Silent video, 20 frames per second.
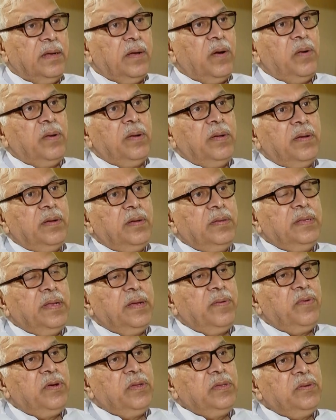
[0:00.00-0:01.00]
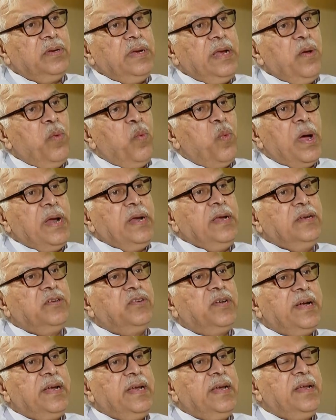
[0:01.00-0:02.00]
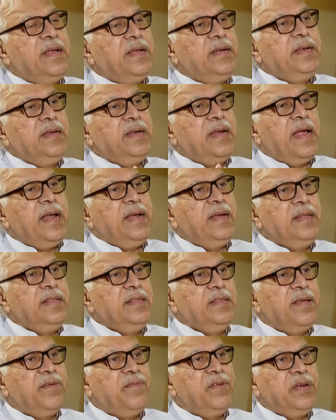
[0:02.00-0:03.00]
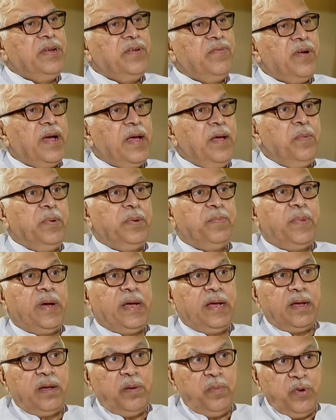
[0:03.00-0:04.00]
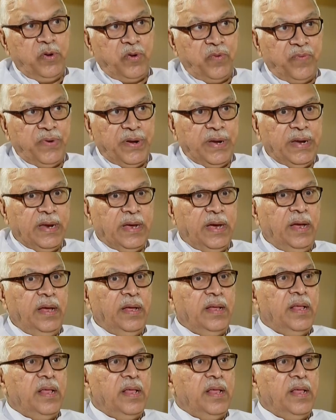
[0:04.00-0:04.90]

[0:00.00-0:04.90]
there was only one study done in 1975 by Government of India,